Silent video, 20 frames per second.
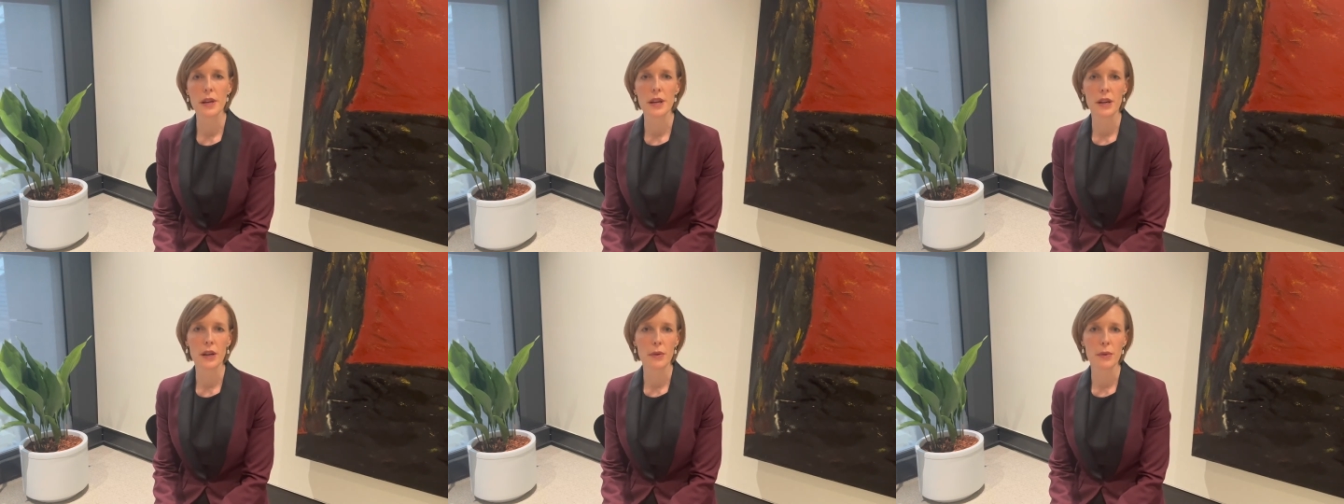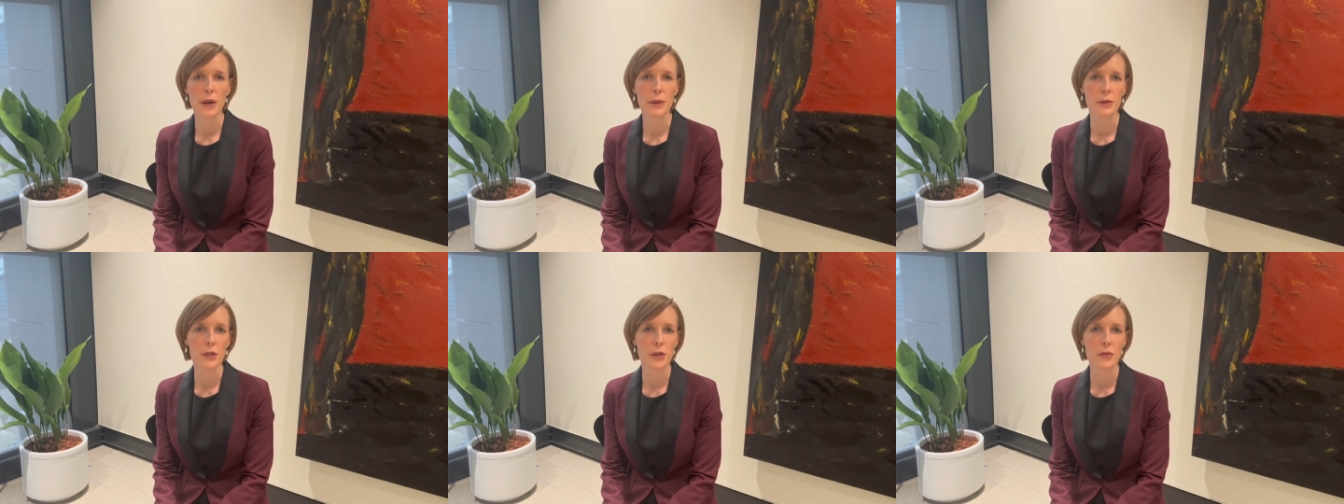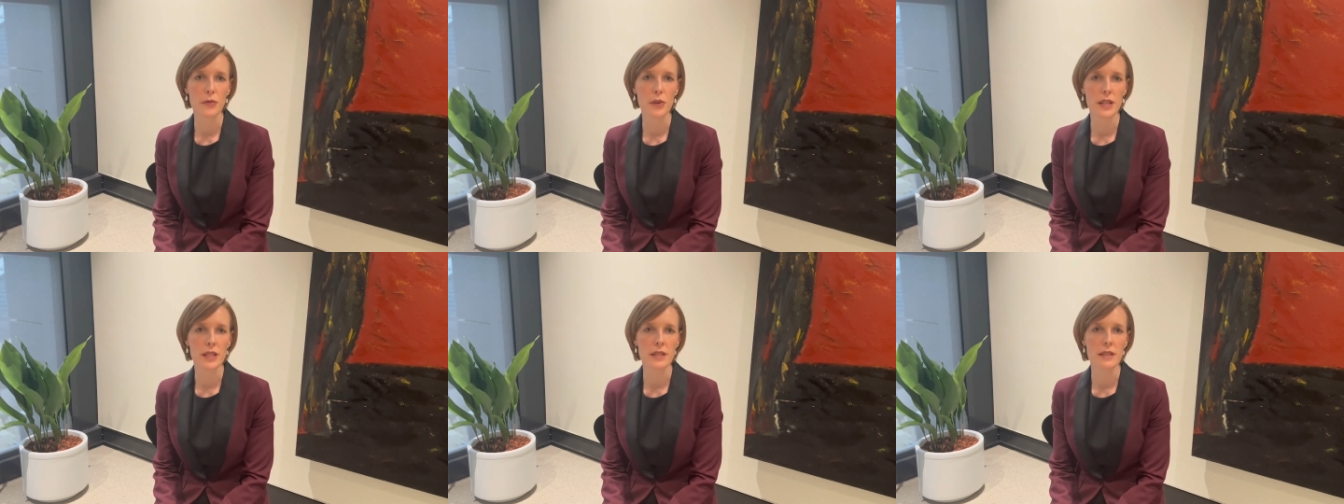and corruption
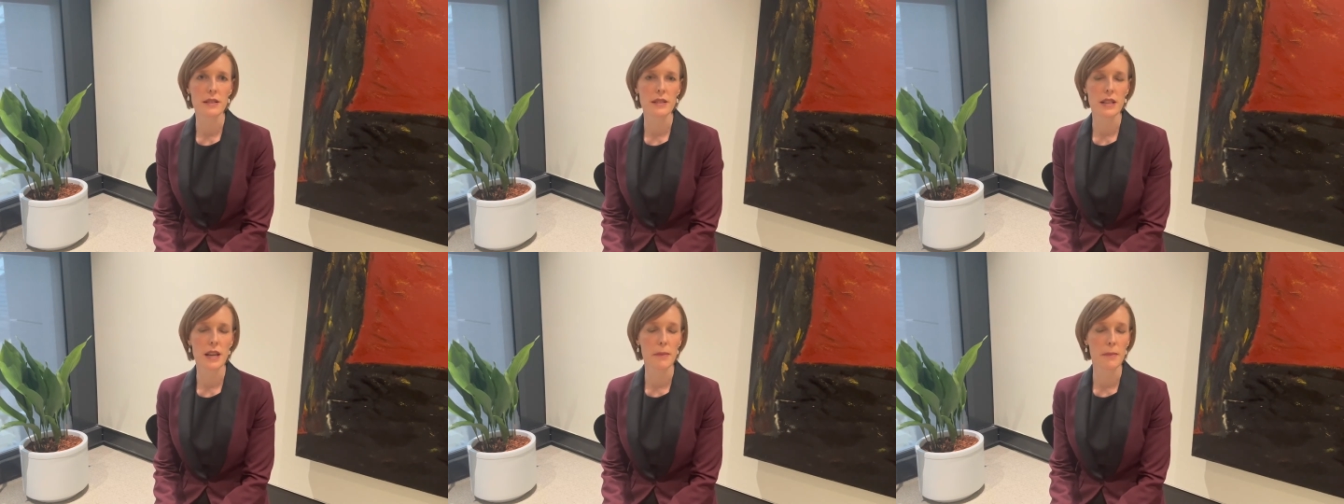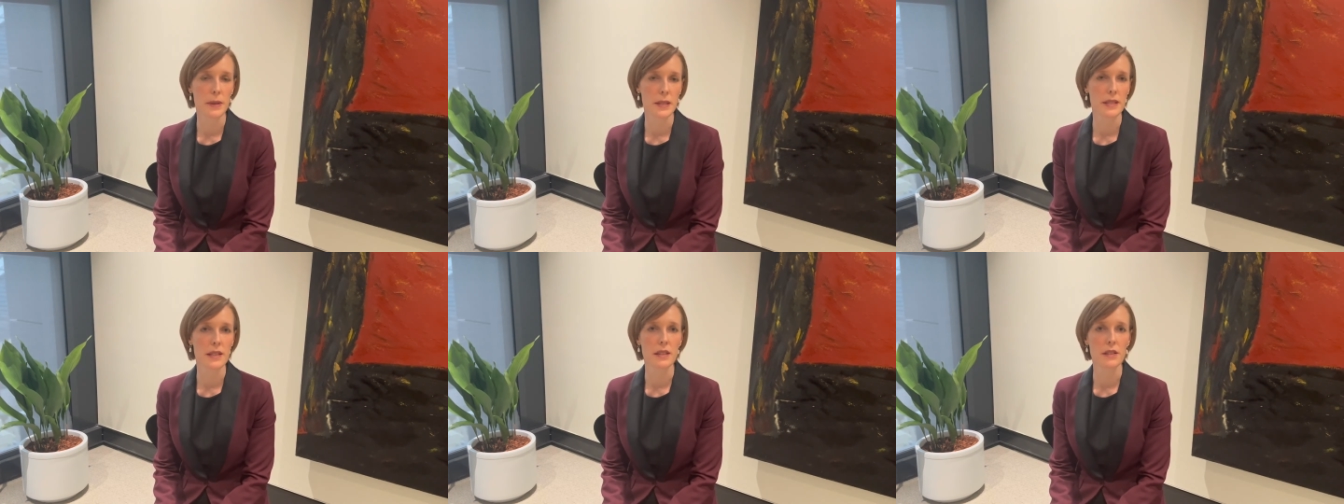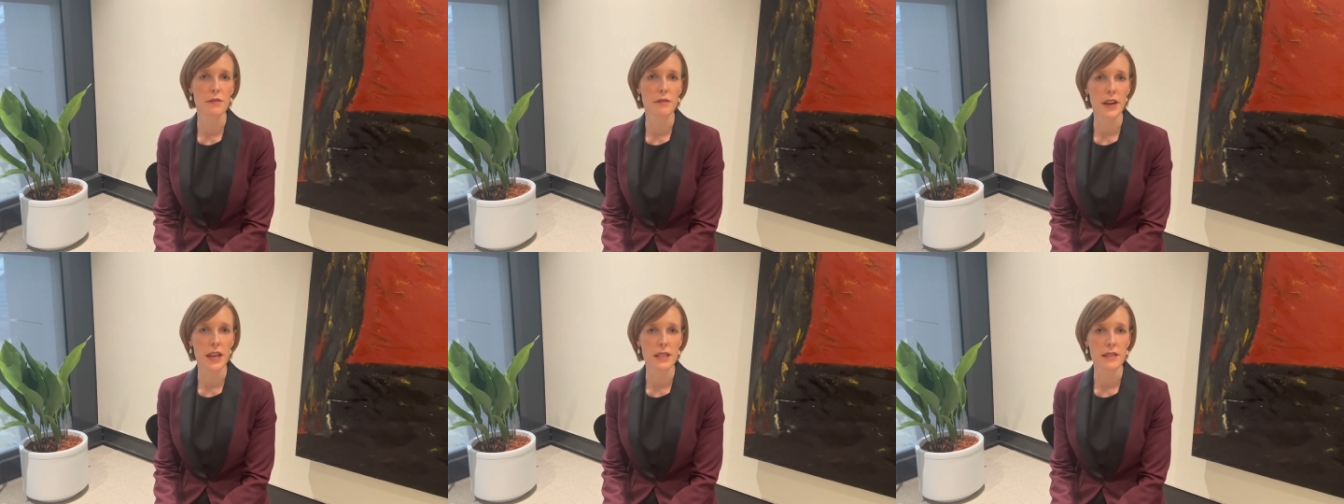risks a business
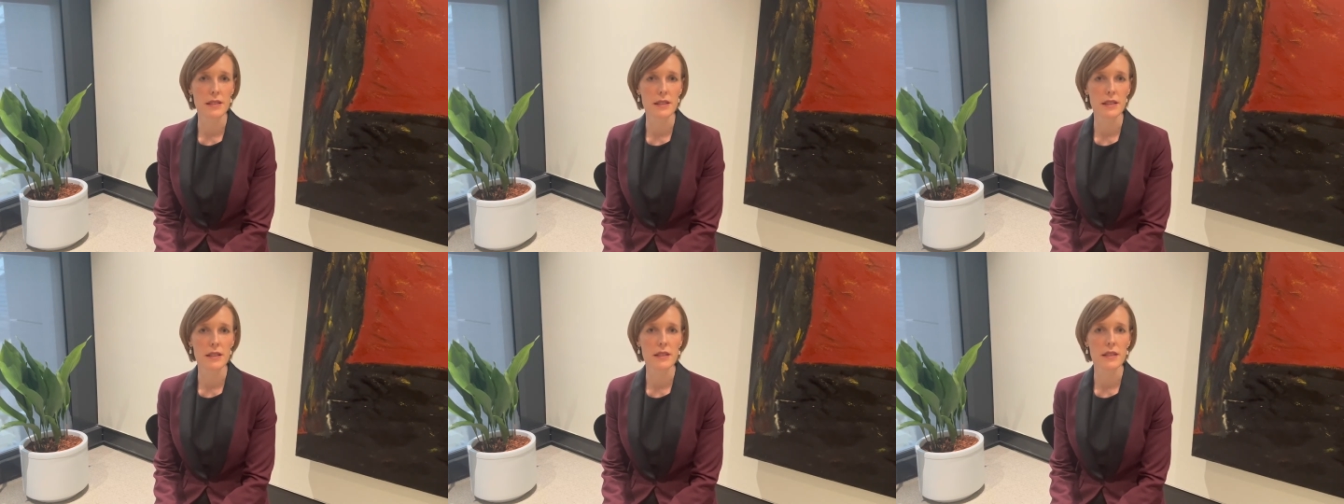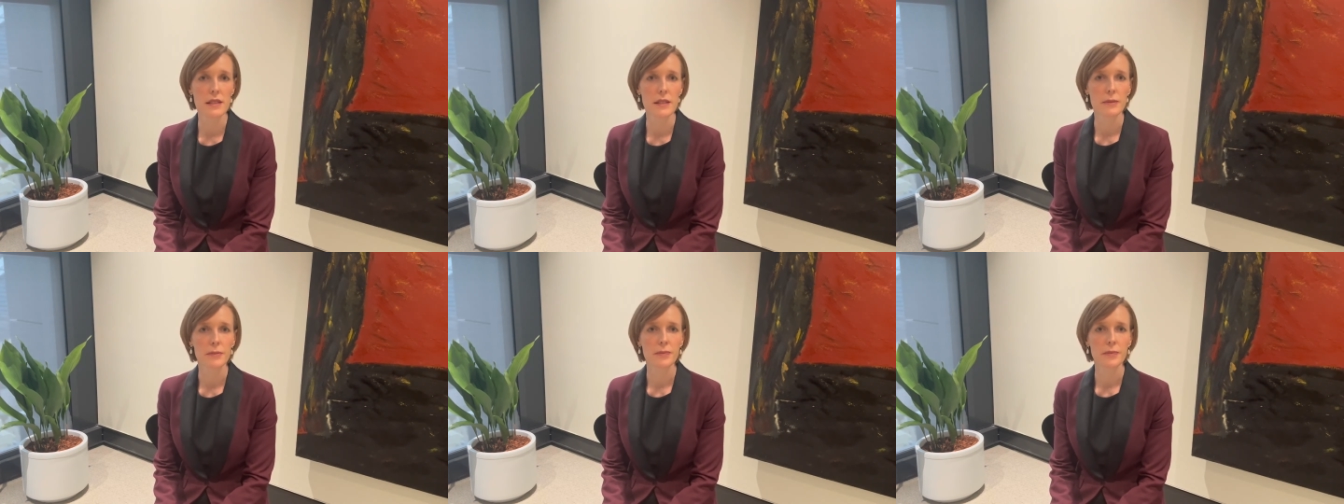faces,